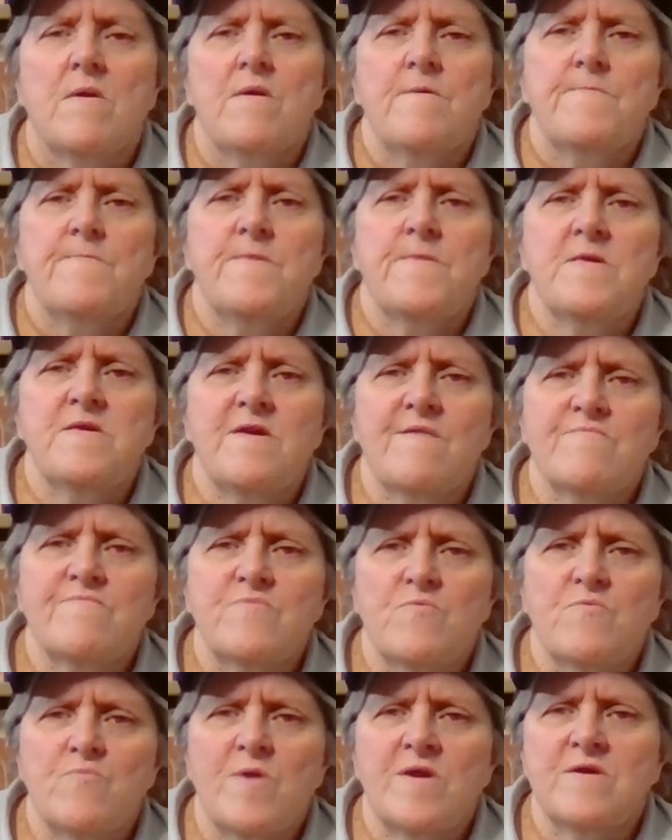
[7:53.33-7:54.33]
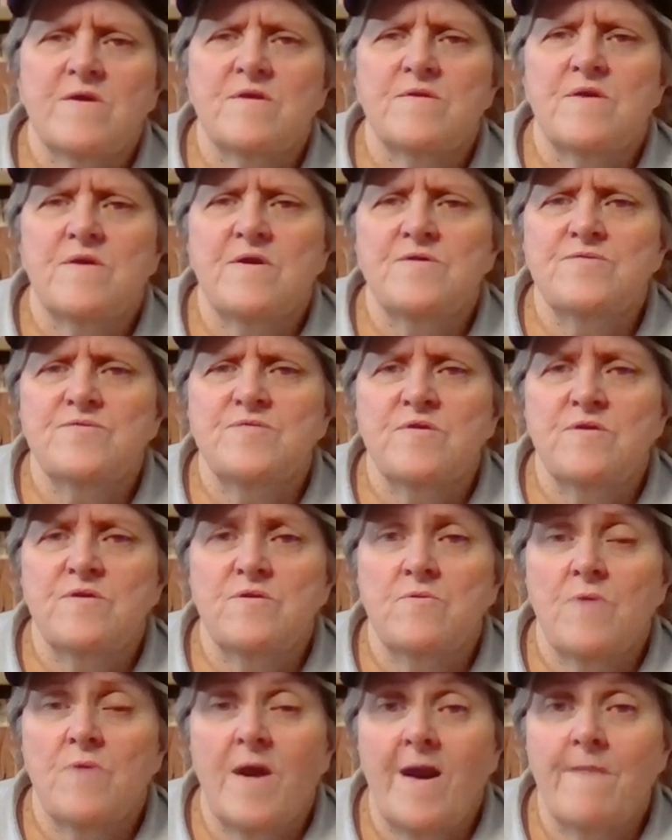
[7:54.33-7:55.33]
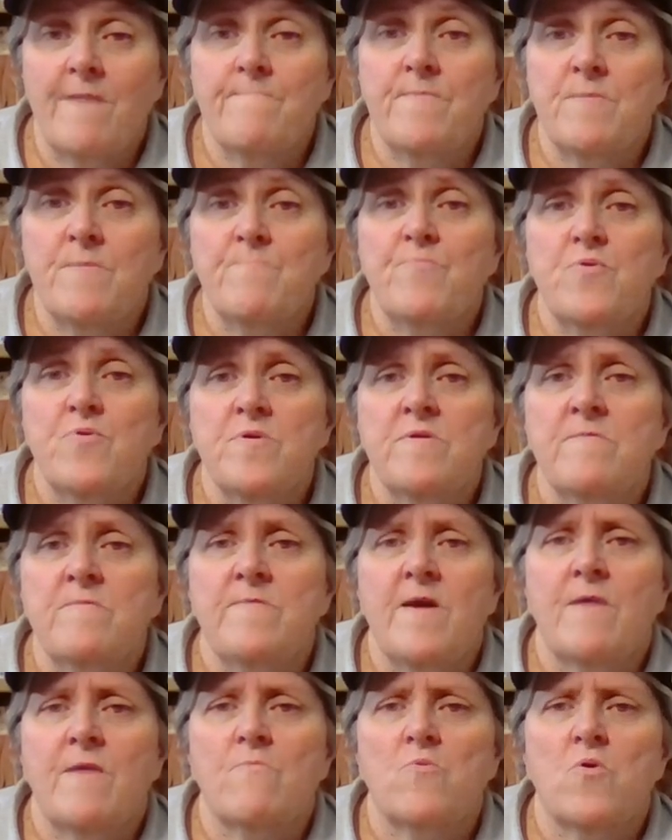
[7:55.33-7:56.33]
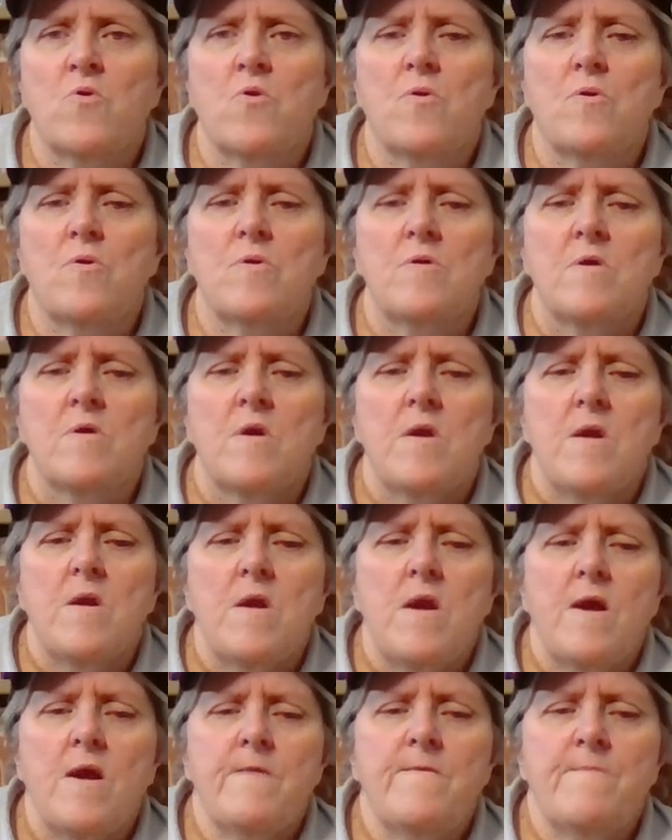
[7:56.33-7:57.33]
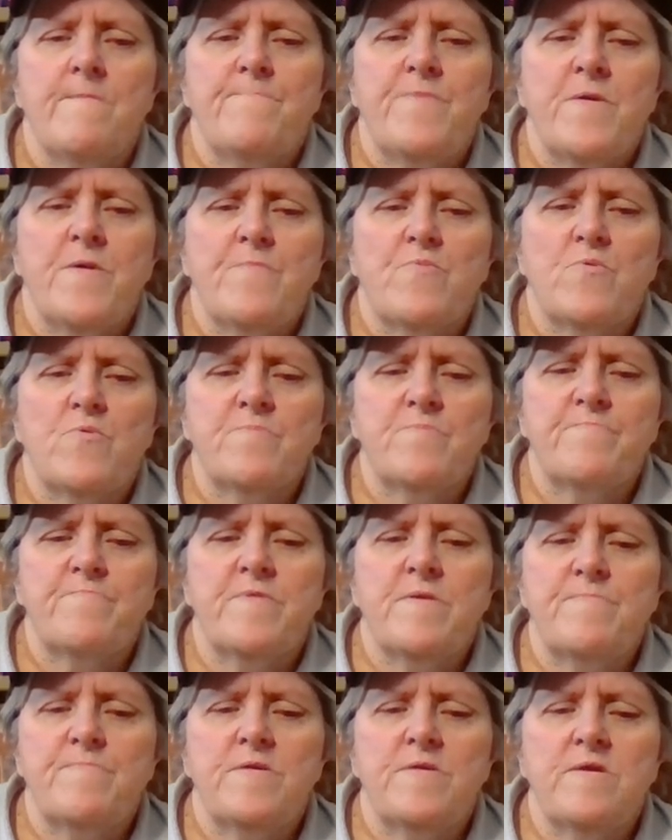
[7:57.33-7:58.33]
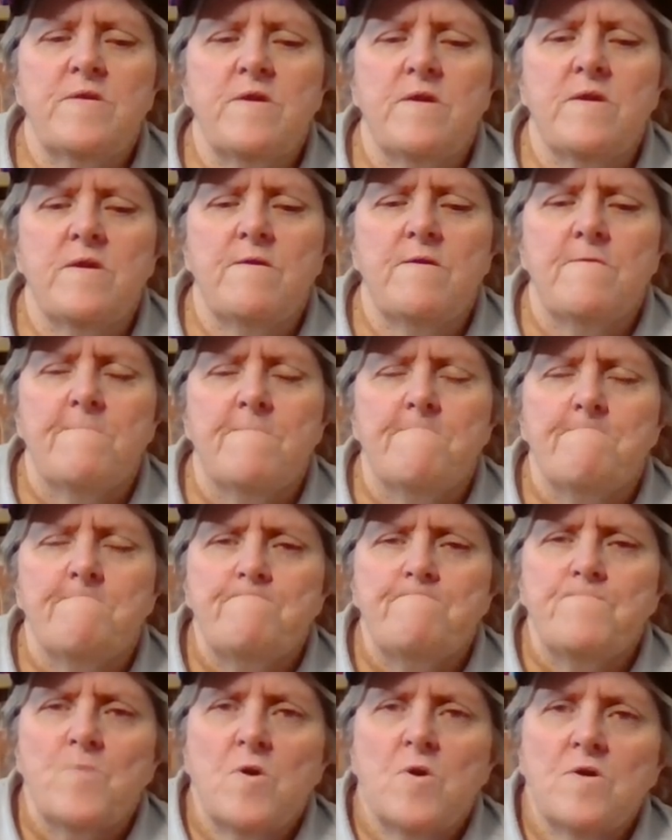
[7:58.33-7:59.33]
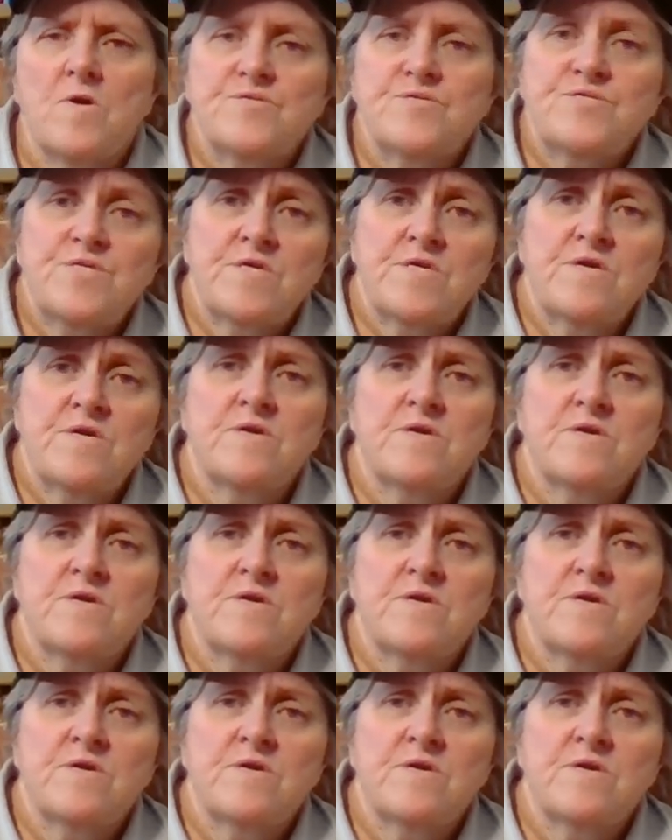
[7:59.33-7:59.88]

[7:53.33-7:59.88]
then you have to recognize that you have been put in that role and that people with BPD are seeking